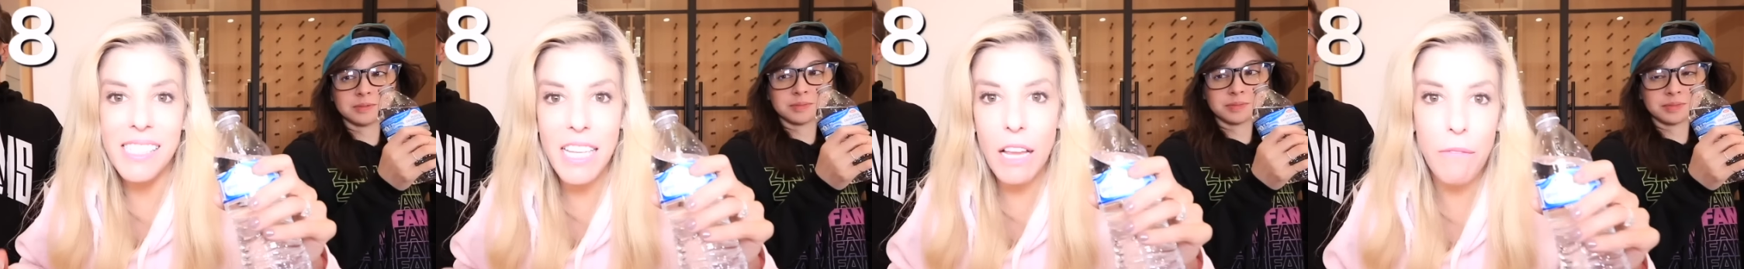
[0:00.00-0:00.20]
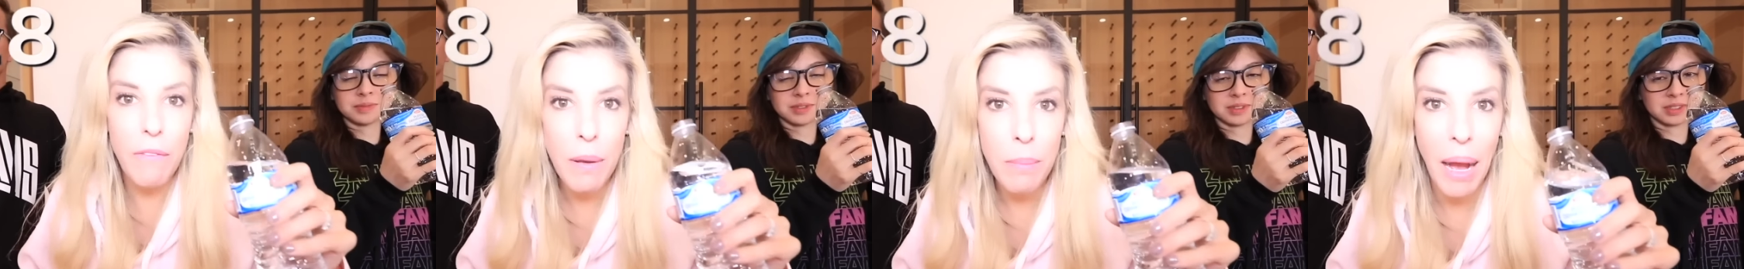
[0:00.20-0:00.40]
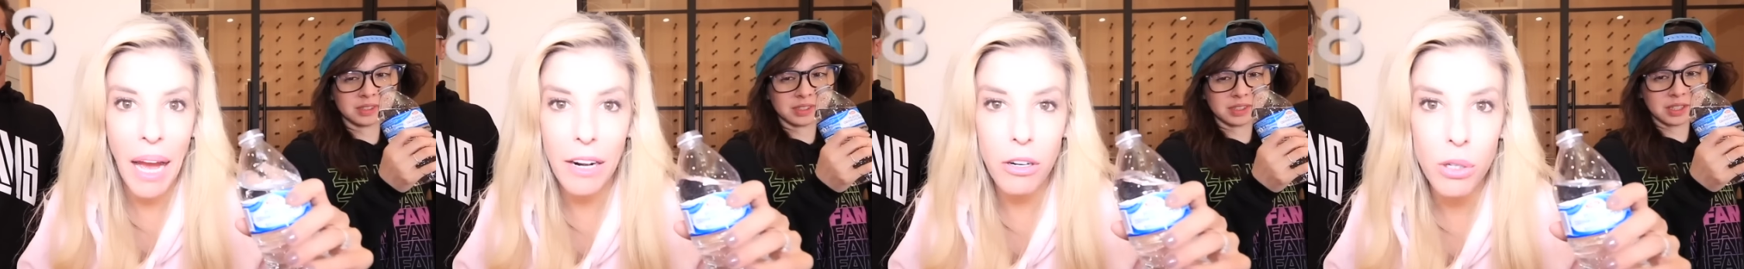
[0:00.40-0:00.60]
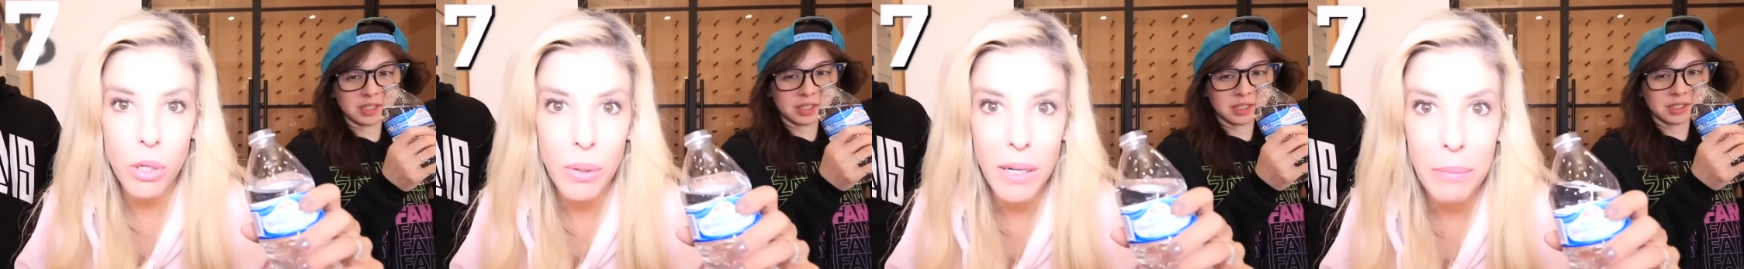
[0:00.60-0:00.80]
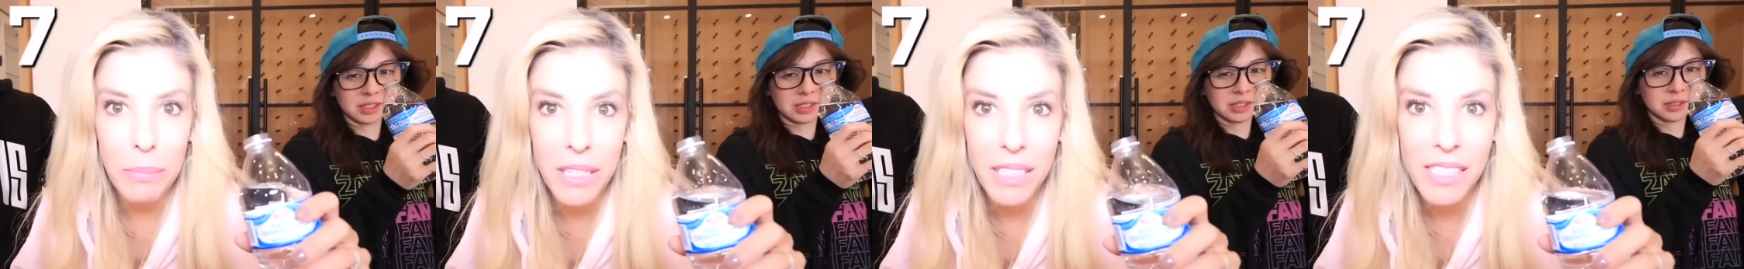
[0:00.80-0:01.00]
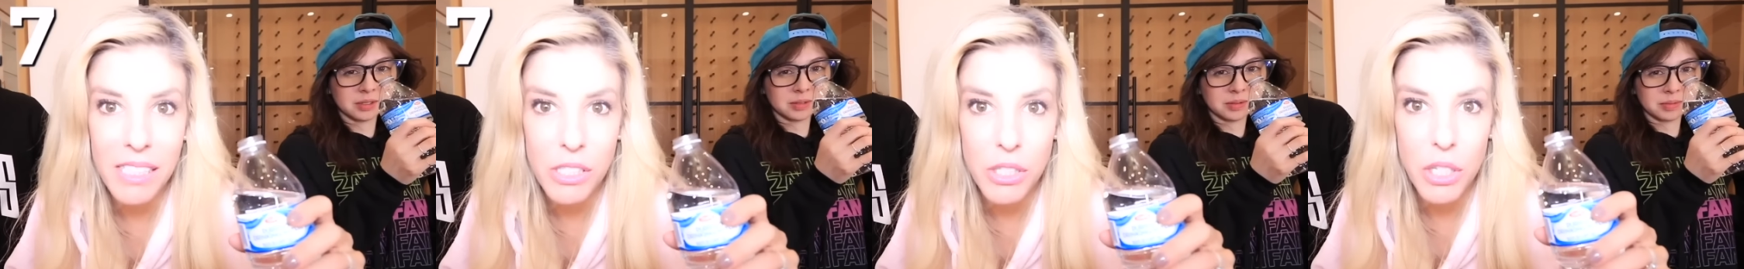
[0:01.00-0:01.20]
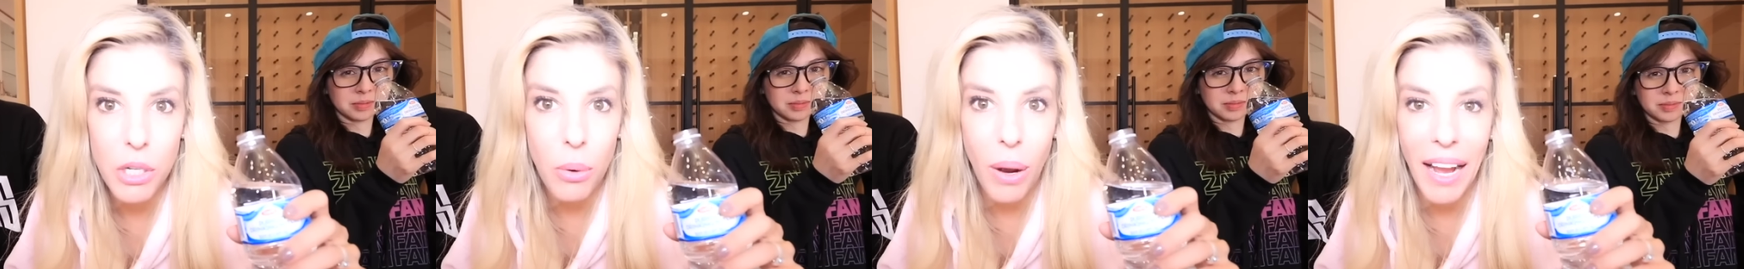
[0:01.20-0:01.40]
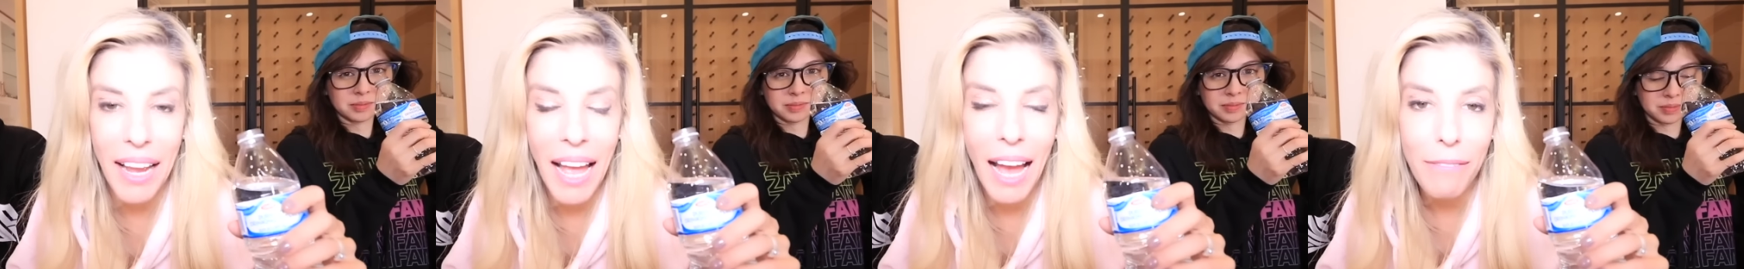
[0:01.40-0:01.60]
Speaker 1: Zambium, I don't know what I'm gonna
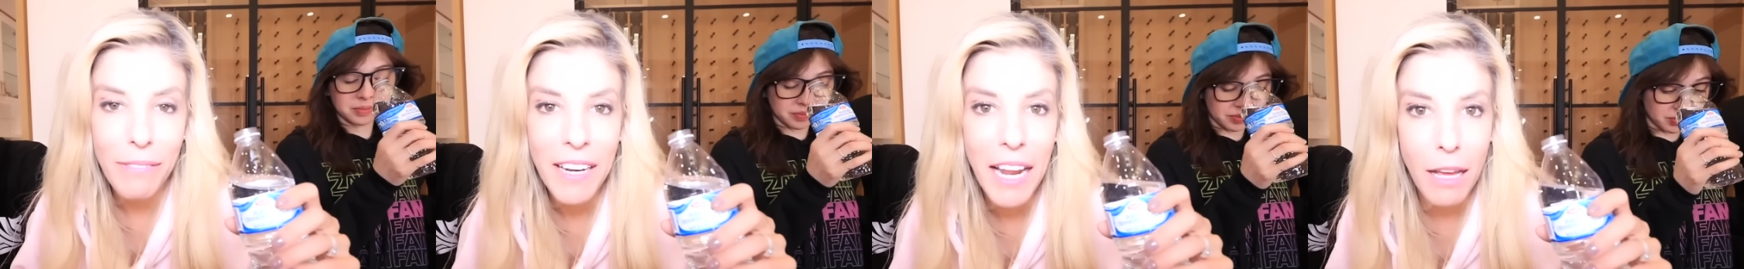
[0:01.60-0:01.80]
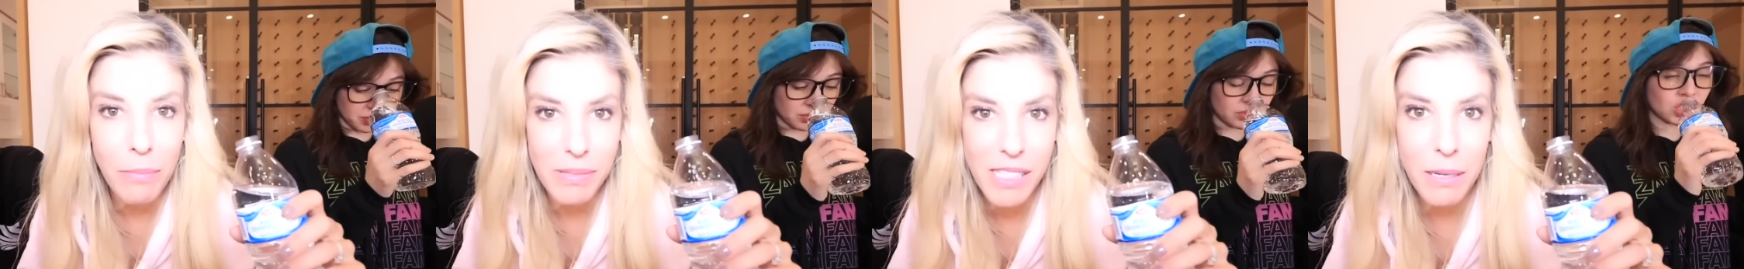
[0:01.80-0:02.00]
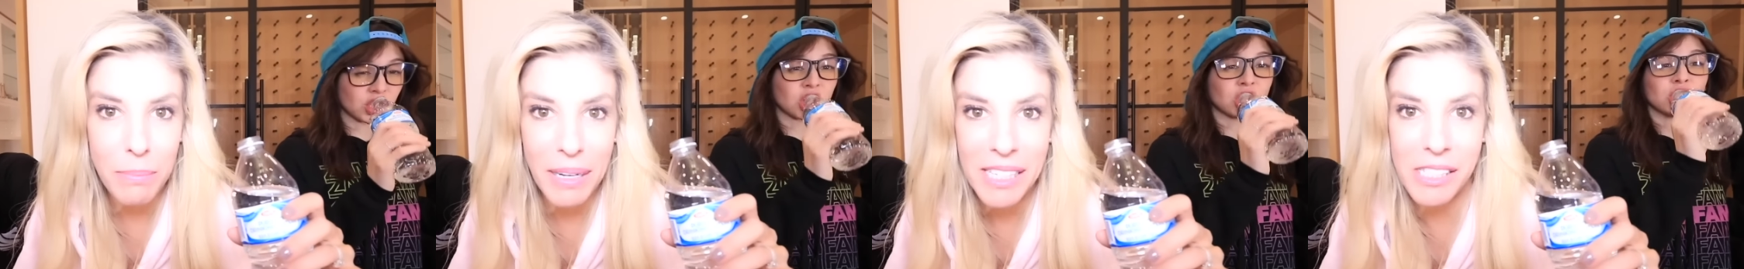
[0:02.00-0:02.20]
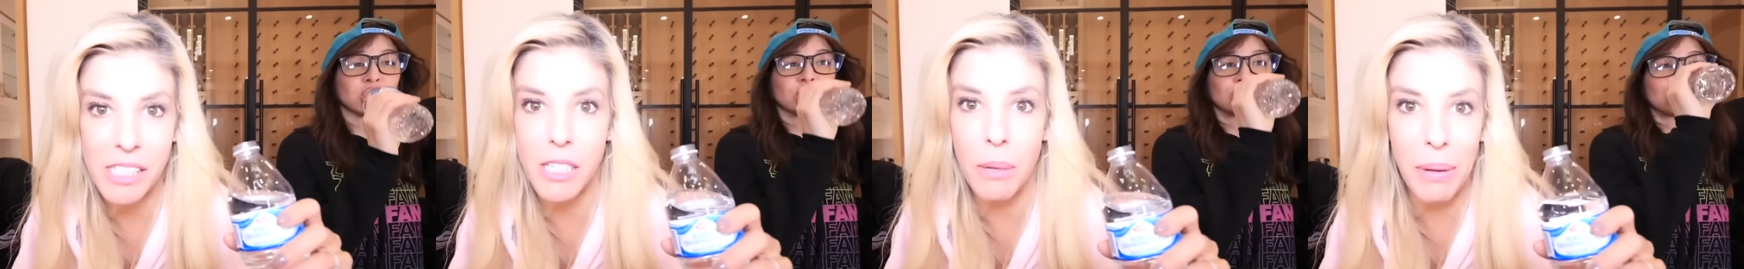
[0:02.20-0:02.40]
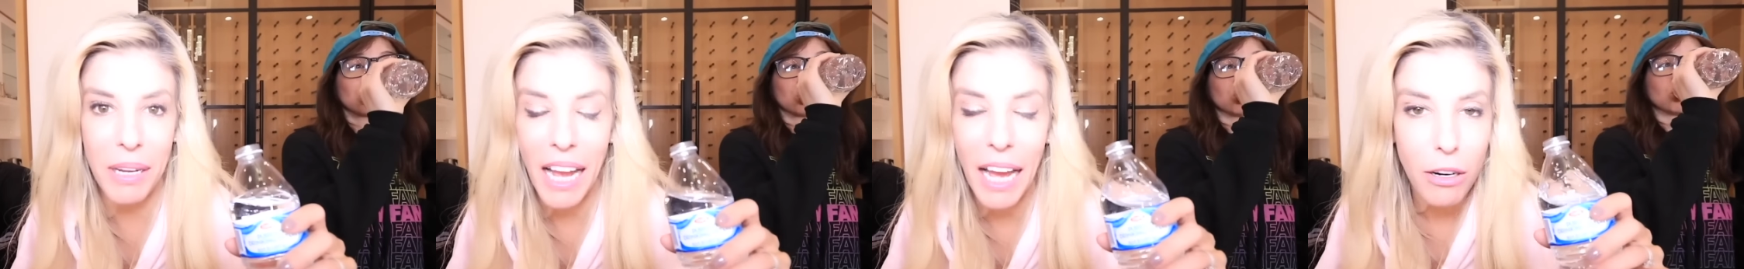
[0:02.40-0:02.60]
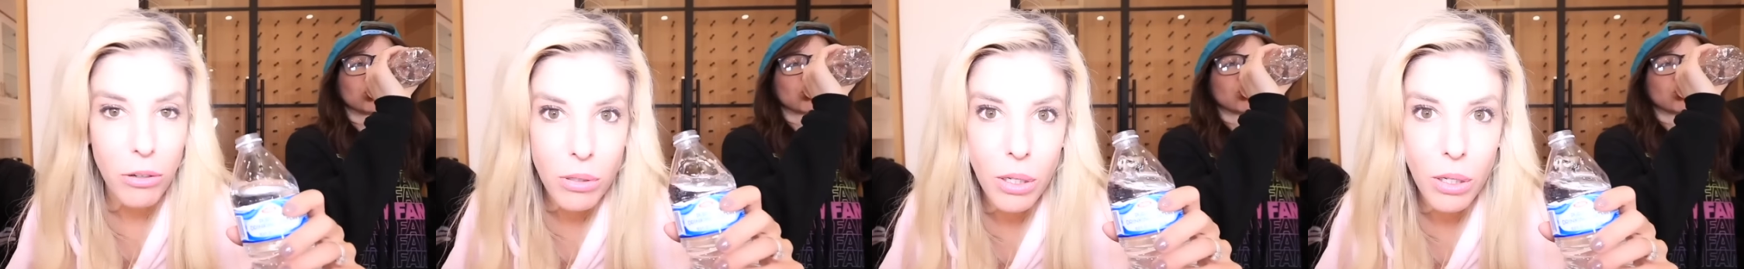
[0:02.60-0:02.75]
do. I haven't emptied my stomach. I